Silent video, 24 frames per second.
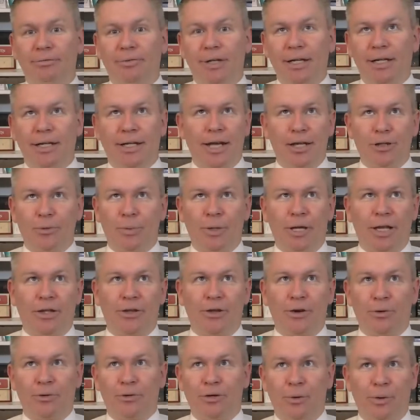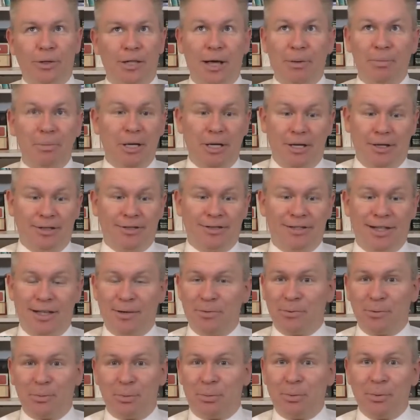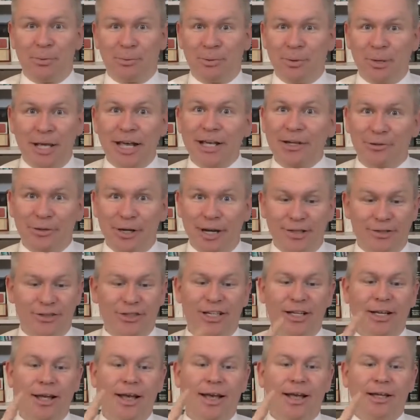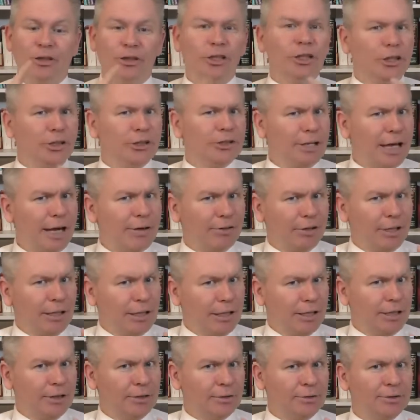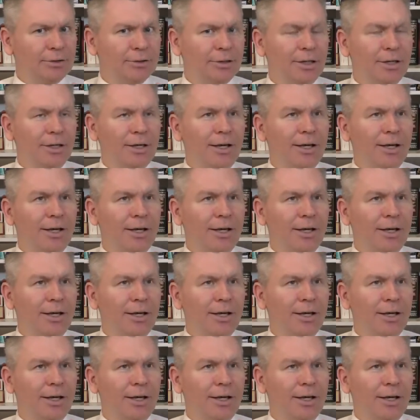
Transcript: And in case we don't know what that means, he reiterates it she couldn't have any kids.